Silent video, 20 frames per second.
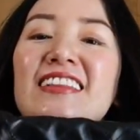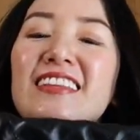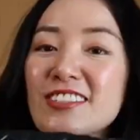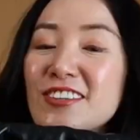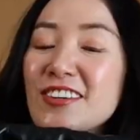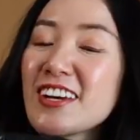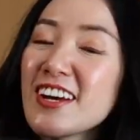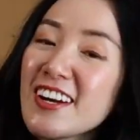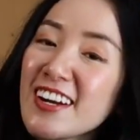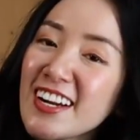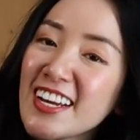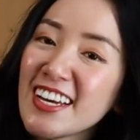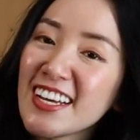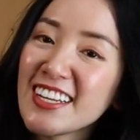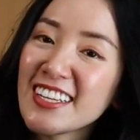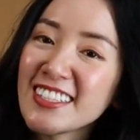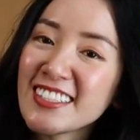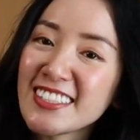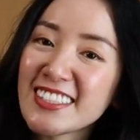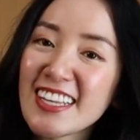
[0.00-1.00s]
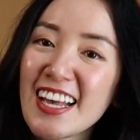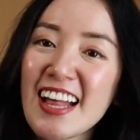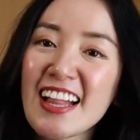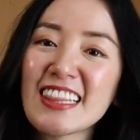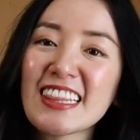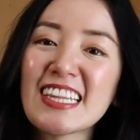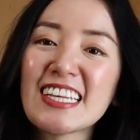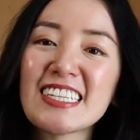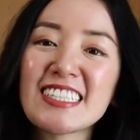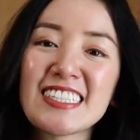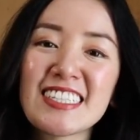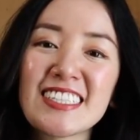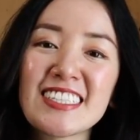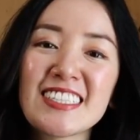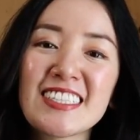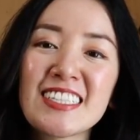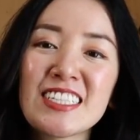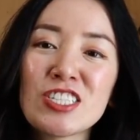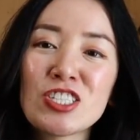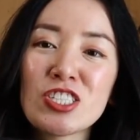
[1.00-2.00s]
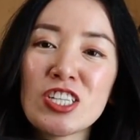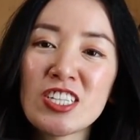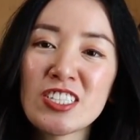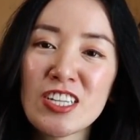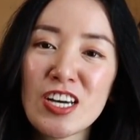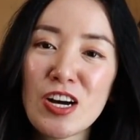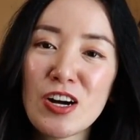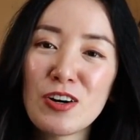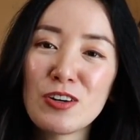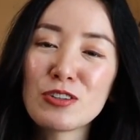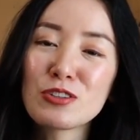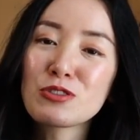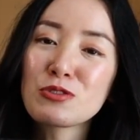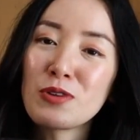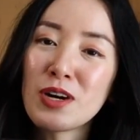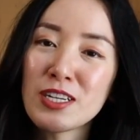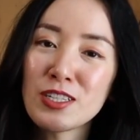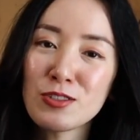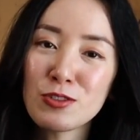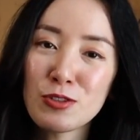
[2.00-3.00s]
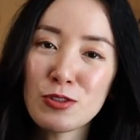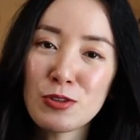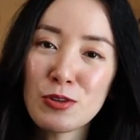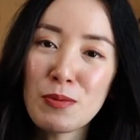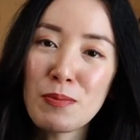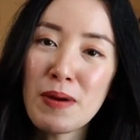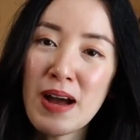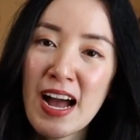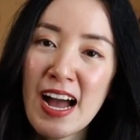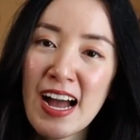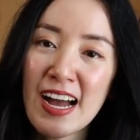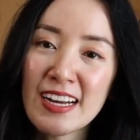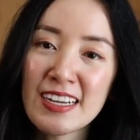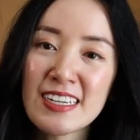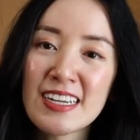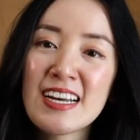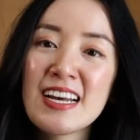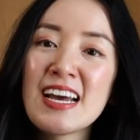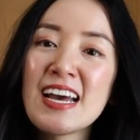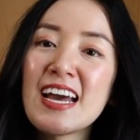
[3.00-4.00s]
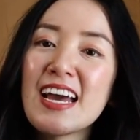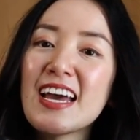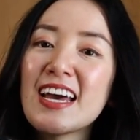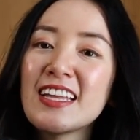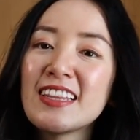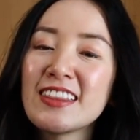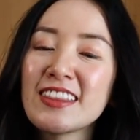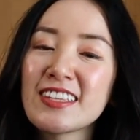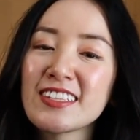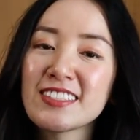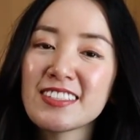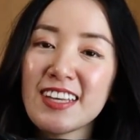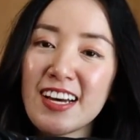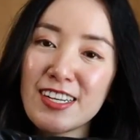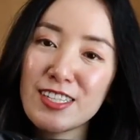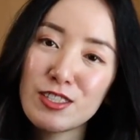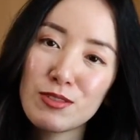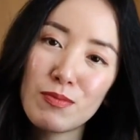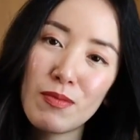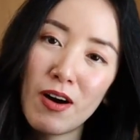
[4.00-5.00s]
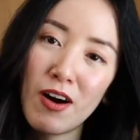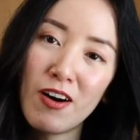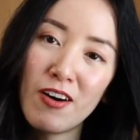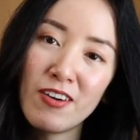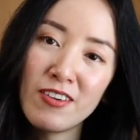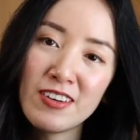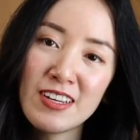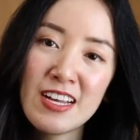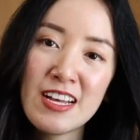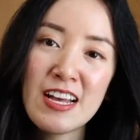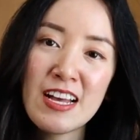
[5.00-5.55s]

So here it is. This is the Chanel 22 bag in the size small